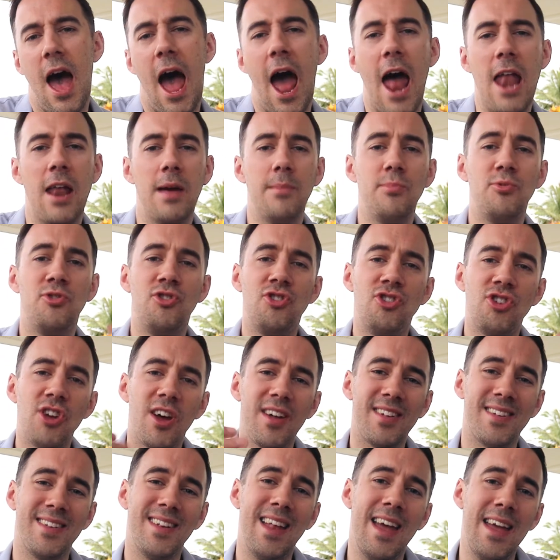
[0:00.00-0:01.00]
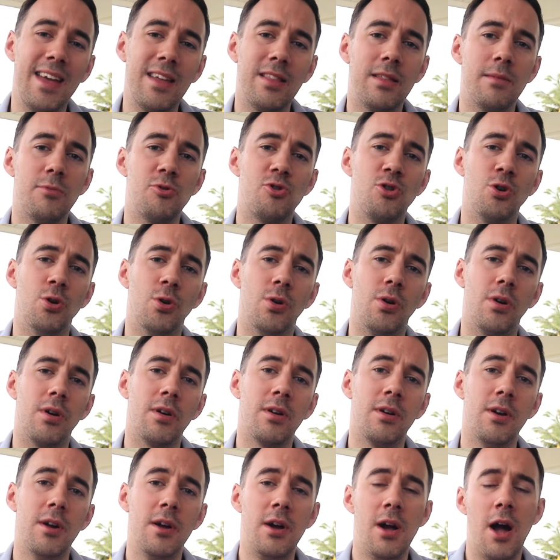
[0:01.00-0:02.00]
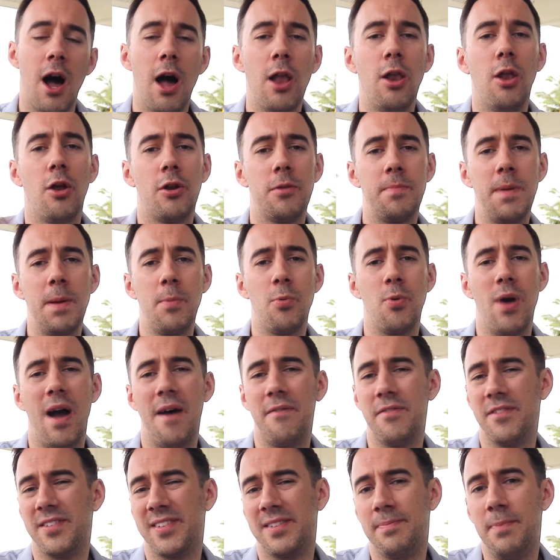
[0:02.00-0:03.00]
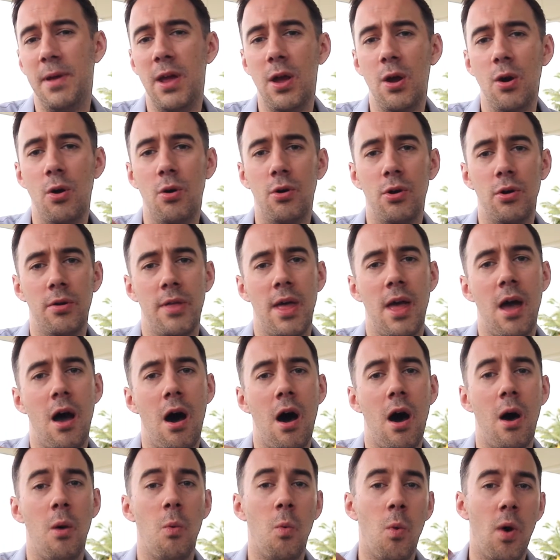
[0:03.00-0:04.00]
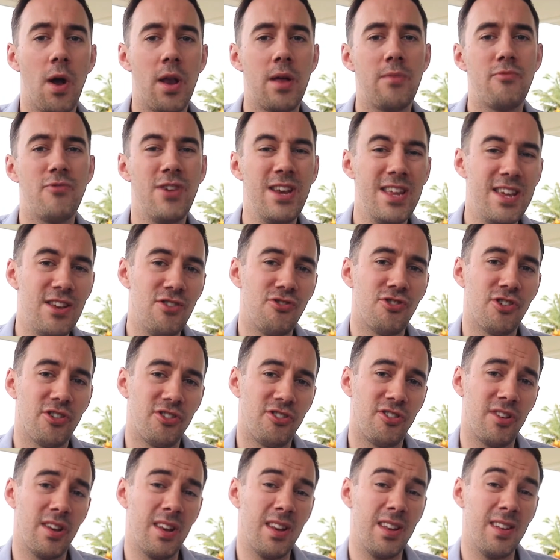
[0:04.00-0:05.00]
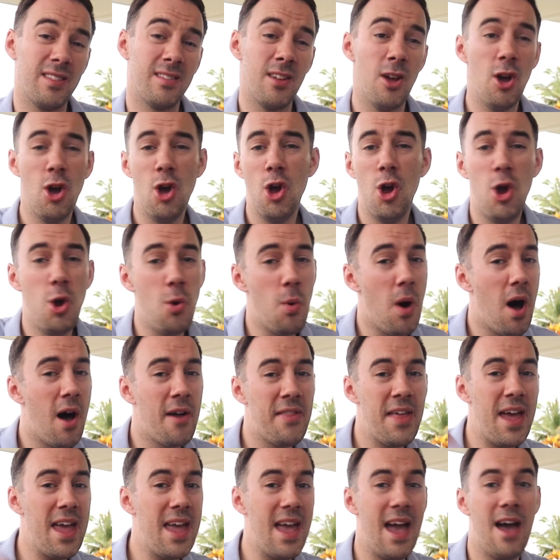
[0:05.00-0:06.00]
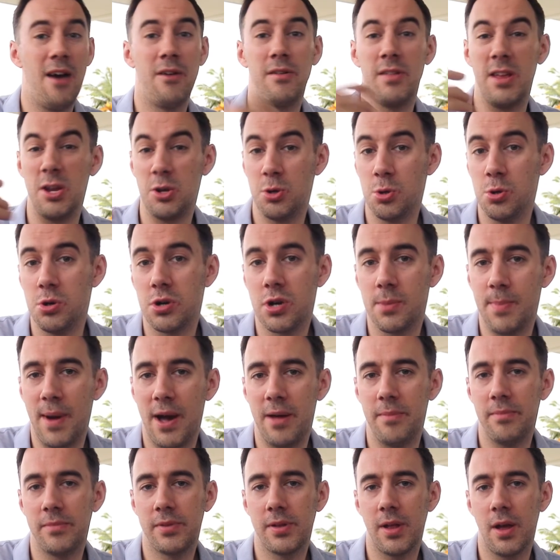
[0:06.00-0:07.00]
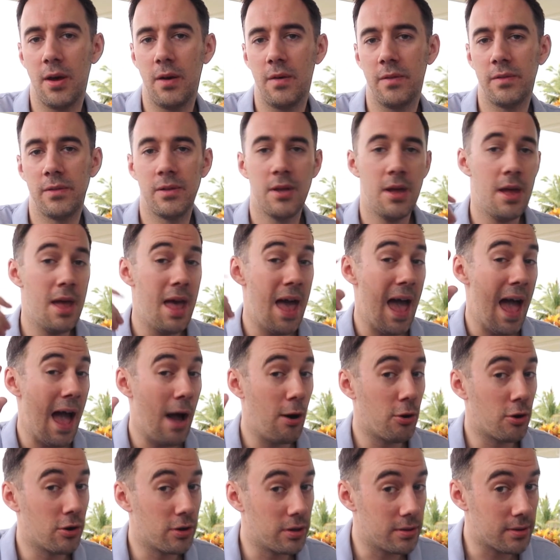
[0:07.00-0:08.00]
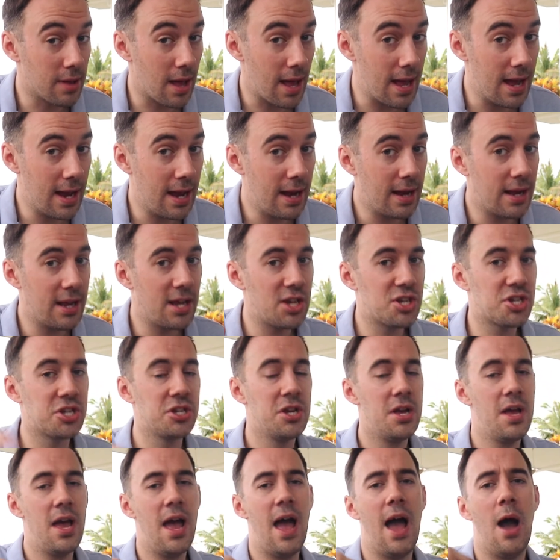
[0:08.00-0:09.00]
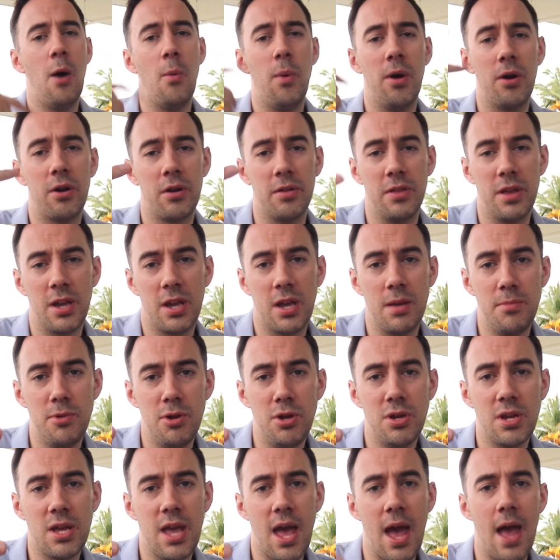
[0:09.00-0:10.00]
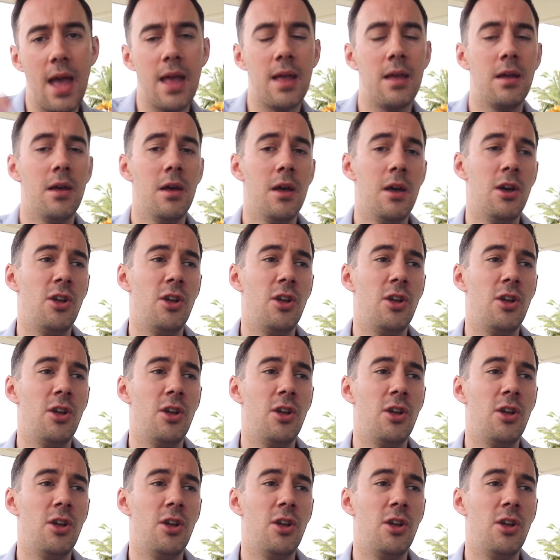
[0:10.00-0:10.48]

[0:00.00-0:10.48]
And I'm just letting them talk. A lot of people have the spiel, who they are. What I'm really interested in is who are they, how do they talk about themselves, how good is their English, how well can they communicate,